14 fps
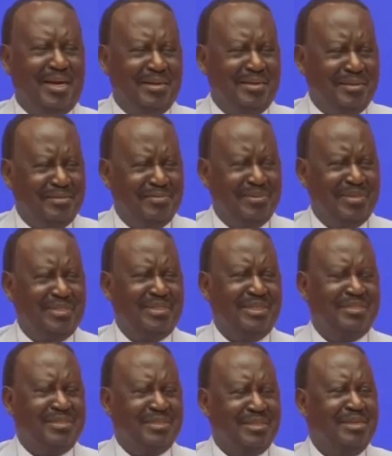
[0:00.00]
And
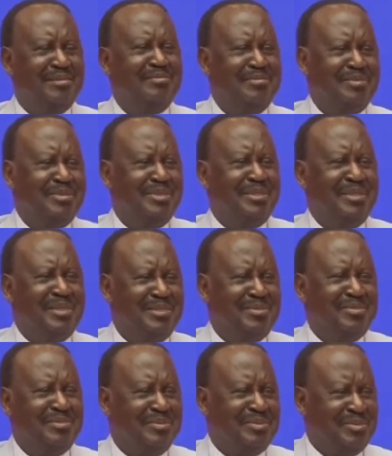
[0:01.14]
investors came
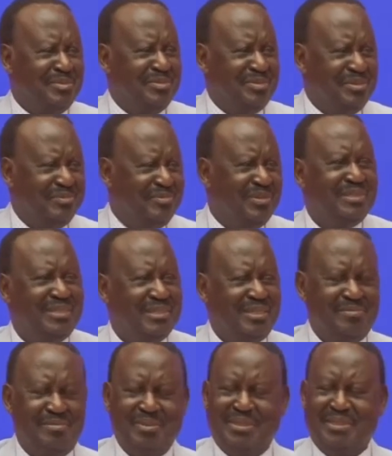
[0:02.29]
to invest
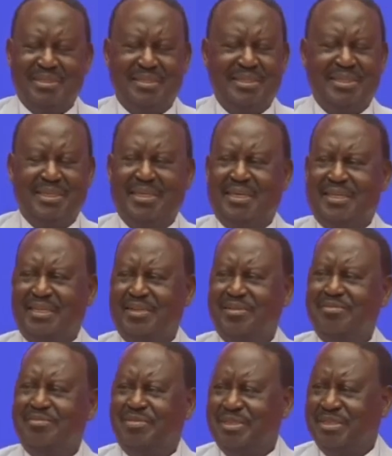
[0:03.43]
in that place.
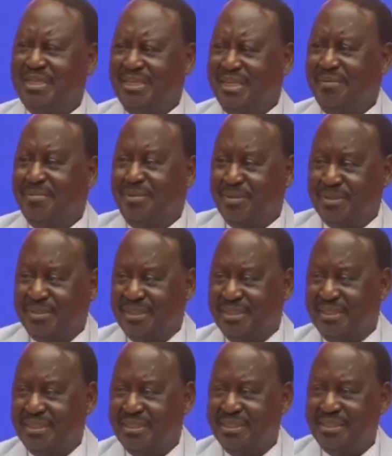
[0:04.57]
They even built an
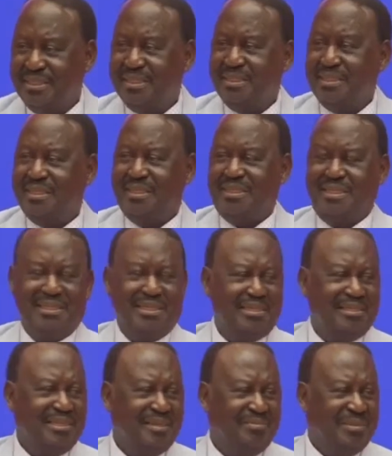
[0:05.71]
airport in
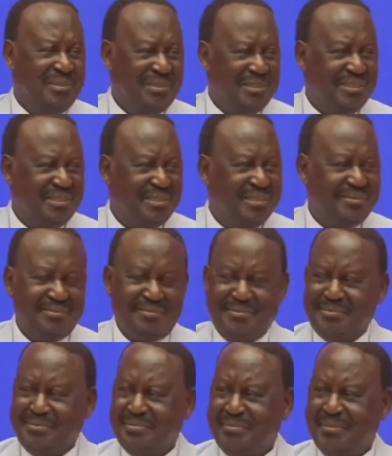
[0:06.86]
that place.
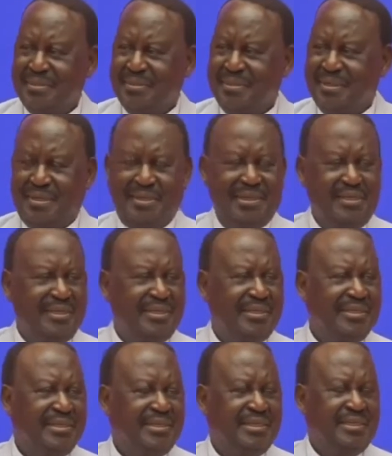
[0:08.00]
Okay?
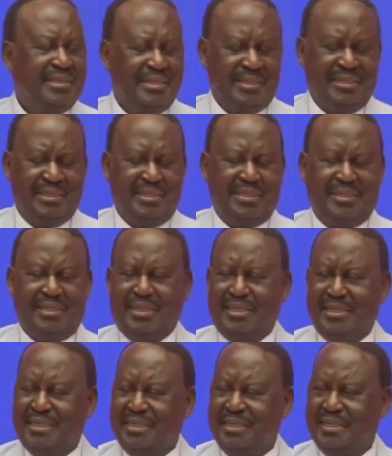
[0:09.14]

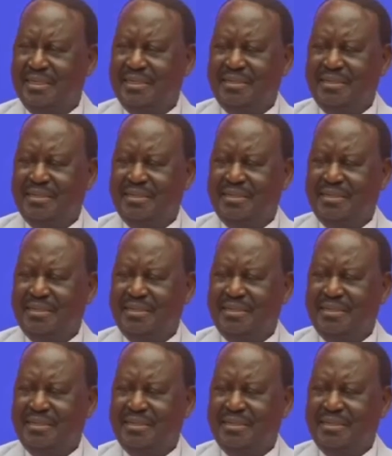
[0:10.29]
Then